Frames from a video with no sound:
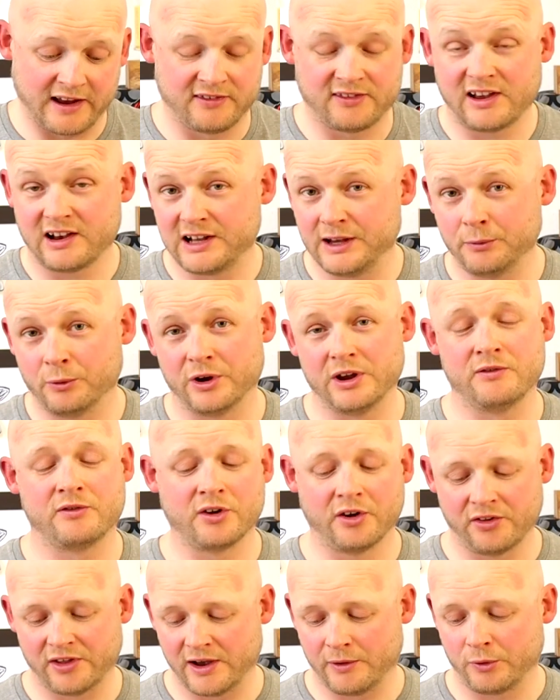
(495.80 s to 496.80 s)
exactly what you've
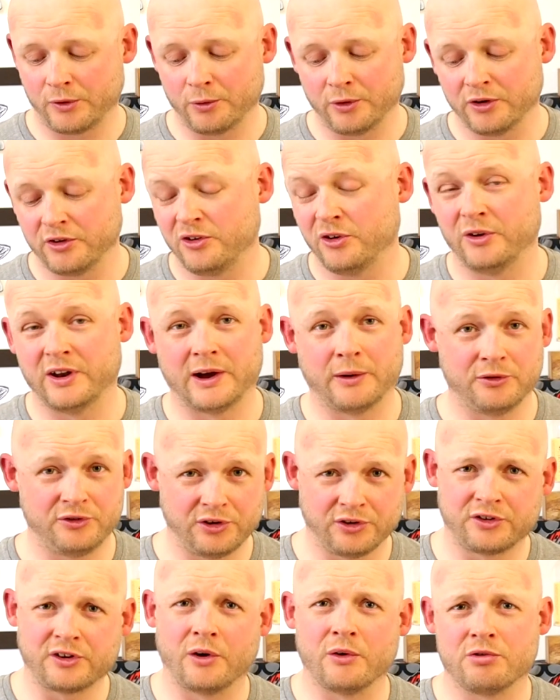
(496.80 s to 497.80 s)
got there. What I want to do now is
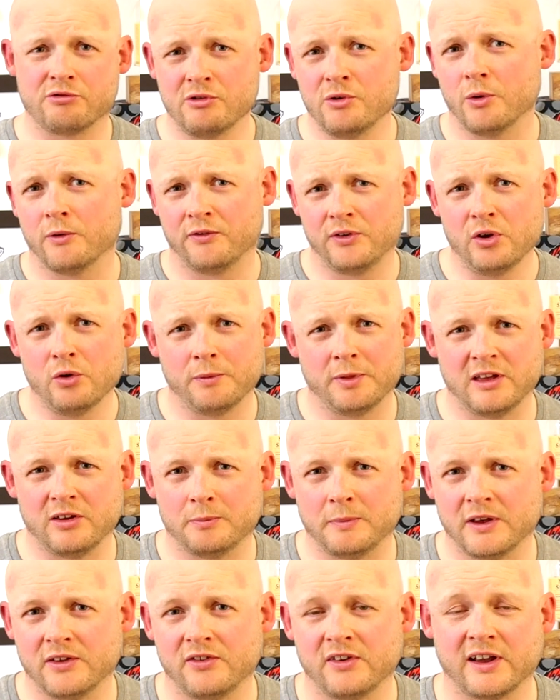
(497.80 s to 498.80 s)
just go through a few of
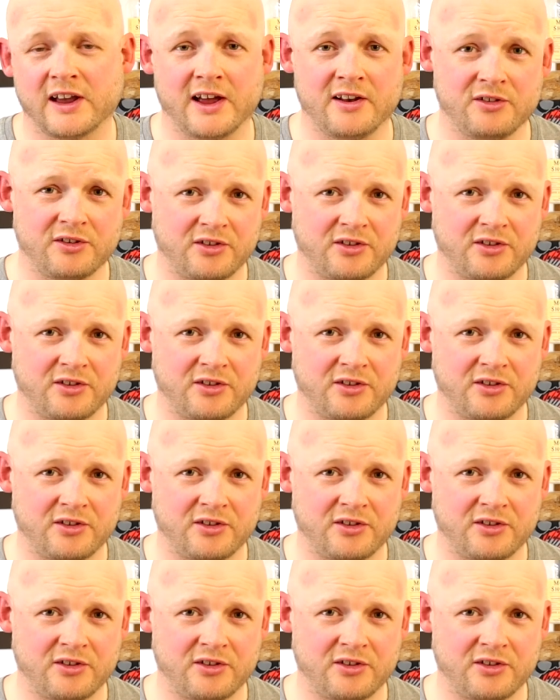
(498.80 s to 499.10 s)
these bits again,